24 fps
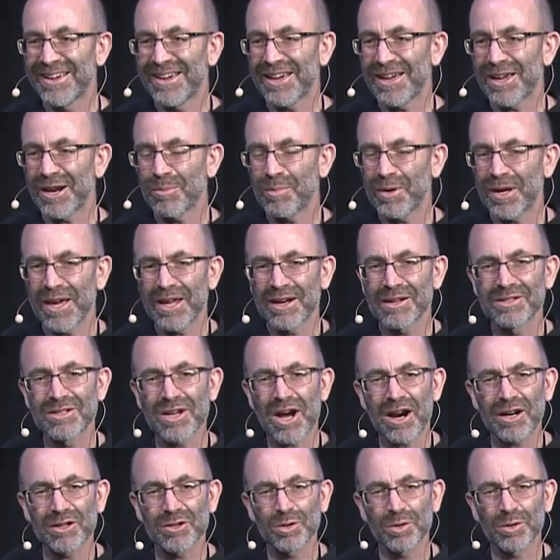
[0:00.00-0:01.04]
And I began a
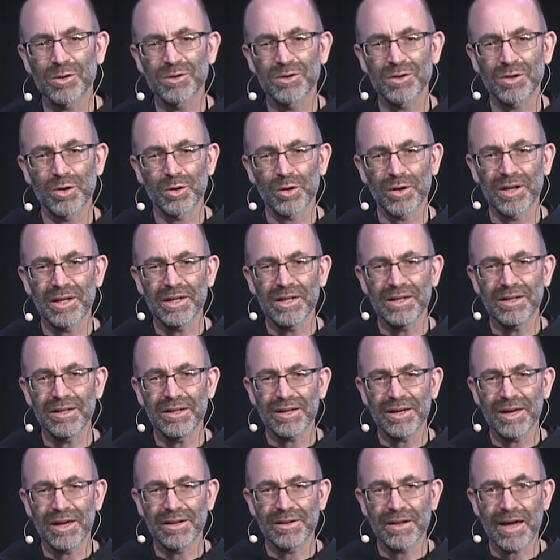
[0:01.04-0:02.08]
doctoral degree,
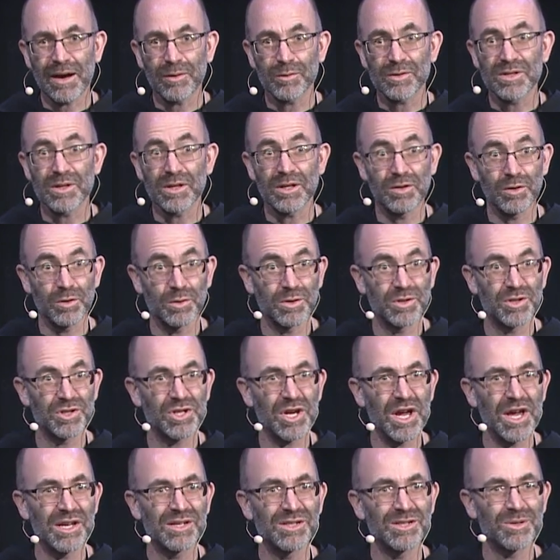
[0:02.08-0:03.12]
and that was a huge
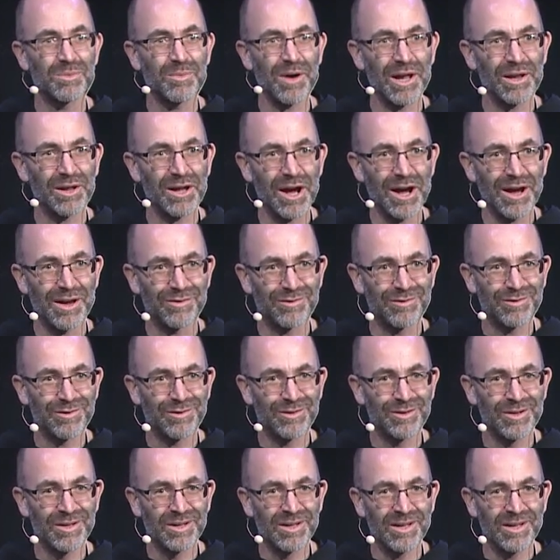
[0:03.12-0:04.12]
change in my life.